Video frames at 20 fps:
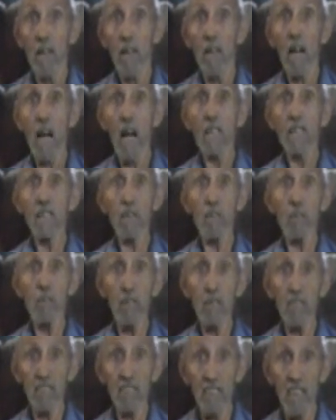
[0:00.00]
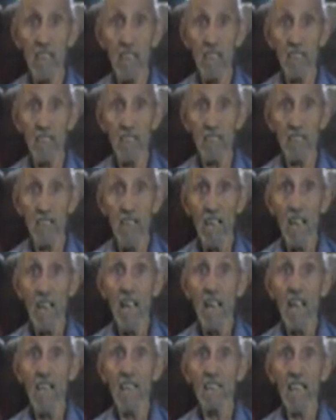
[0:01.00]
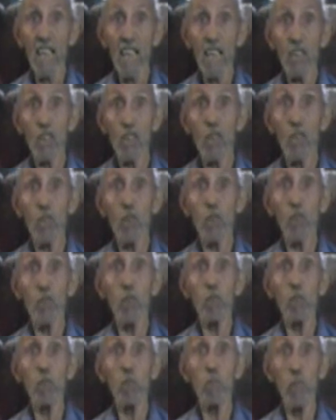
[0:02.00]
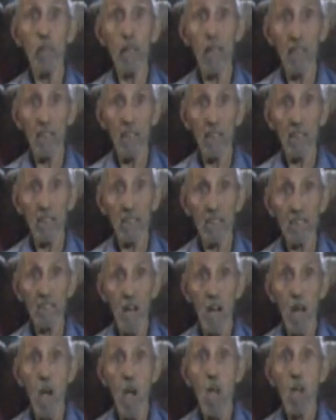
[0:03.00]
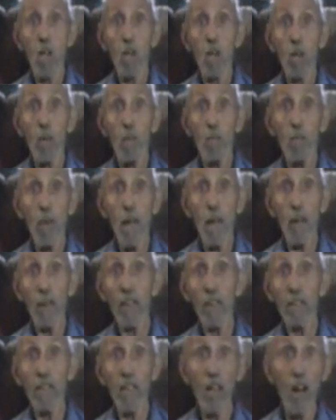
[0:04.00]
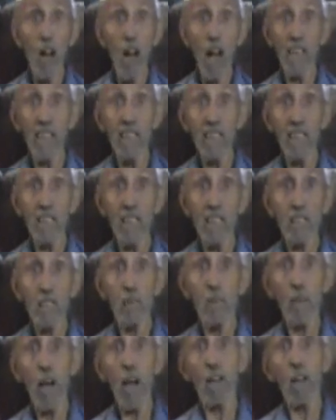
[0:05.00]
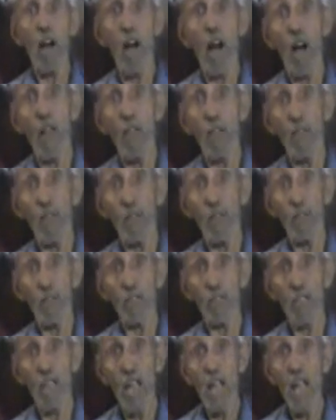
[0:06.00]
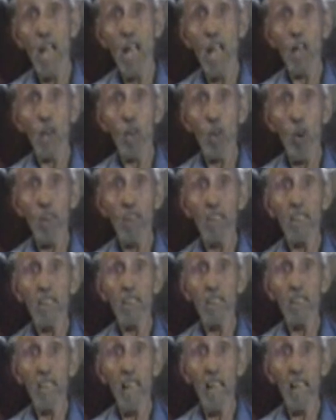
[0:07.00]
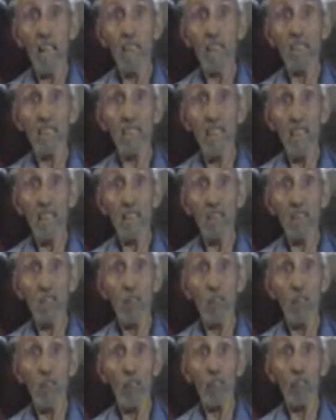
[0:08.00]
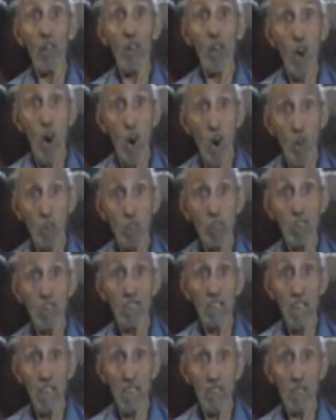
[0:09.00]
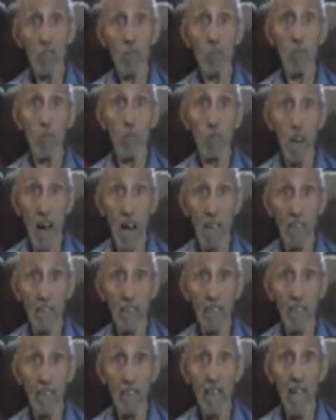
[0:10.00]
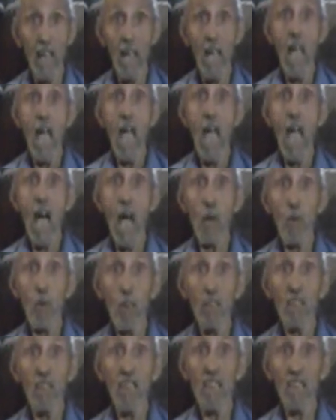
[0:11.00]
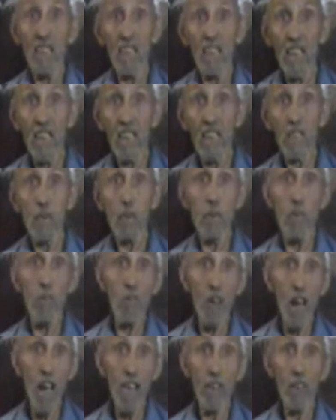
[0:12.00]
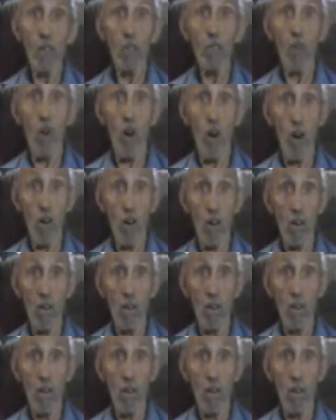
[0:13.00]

Gossip, he says, is any two human beings comparing their ideas about others in order to get a sense of their own sense of morality and what they think to be right or wrong.